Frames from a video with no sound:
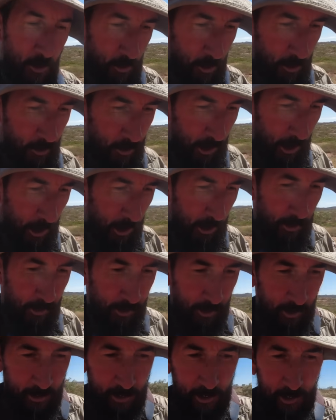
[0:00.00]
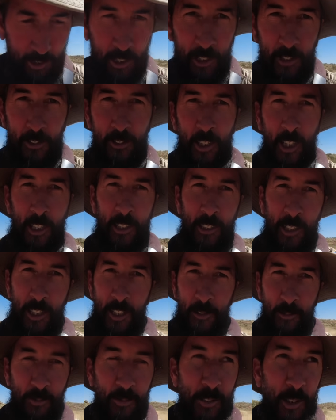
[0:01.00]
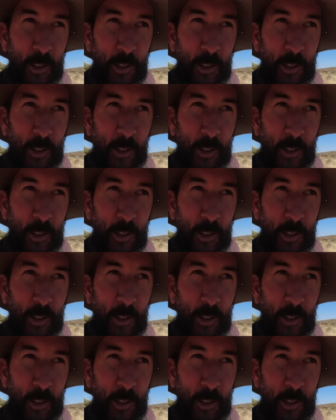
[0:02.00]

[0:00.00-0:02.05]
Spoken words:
where we got it, so she's gonna check that.